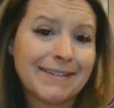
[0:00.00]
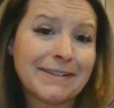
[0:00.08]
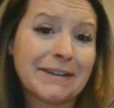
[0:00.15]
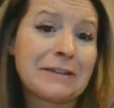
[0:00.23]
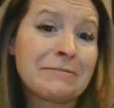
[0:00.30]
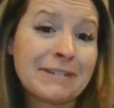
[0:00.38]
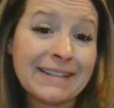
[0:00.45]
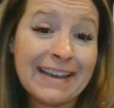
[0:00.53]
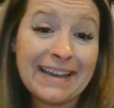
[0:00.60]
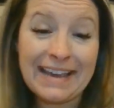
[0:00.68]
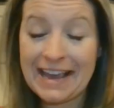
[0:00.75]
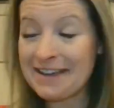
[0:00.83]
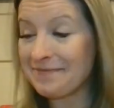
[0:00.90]
look at what
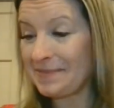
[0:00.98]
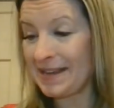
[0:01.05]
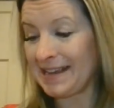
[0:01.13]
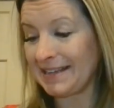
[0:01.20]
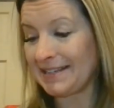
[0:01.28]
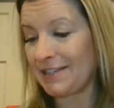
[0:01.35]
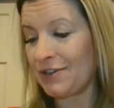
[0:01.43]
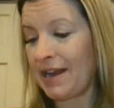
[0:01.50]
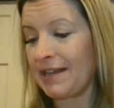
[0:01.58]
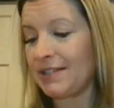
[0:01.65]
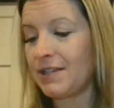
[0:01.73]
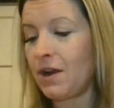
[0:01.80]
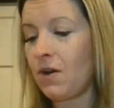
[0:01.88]
they gave me yesterday.
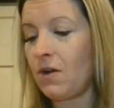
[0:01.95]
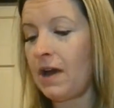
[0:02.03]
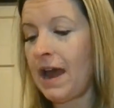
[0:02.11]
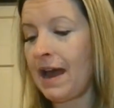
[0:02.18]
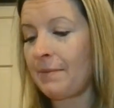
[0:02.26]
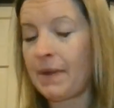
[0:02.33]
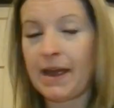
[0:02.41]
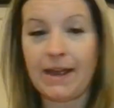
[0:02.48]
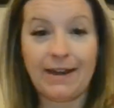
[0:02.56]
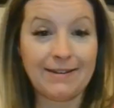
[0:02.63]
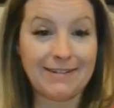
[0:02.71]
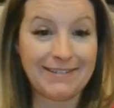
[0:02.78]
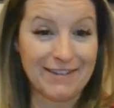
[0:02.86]
So at
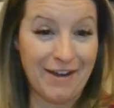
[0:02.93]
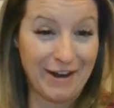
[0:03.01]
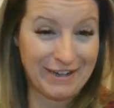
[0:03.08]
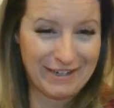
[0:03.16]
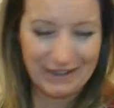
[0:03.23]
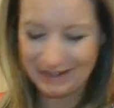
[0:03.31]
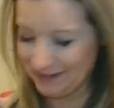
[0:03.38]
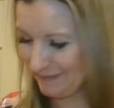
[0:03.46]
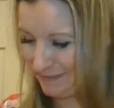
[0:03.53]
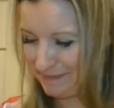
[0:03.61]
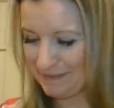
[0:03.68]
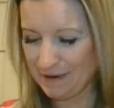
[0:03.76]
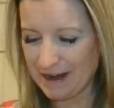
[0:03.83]
my doctor
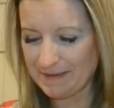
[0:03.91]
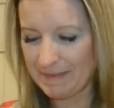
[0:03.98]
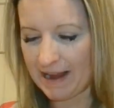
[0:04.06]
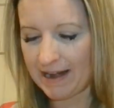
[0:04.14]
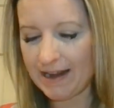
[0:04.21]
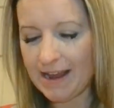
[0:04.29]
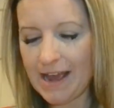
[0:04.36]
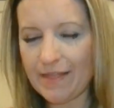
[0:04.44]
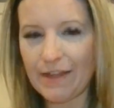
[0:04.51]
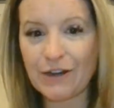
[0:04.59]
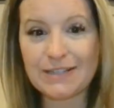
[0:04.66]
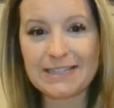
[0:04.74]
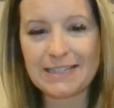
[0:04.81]
appointment,
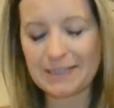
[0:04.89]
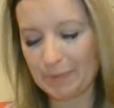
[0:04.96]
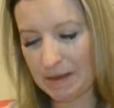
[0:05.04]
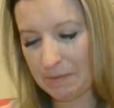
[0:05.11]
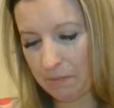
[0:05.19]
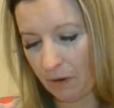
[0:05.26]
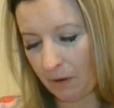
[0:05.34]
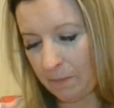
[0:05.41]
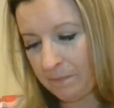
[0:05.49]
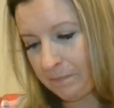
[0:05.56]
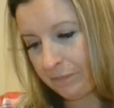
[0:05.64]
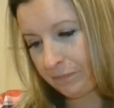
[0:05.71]
there's these people.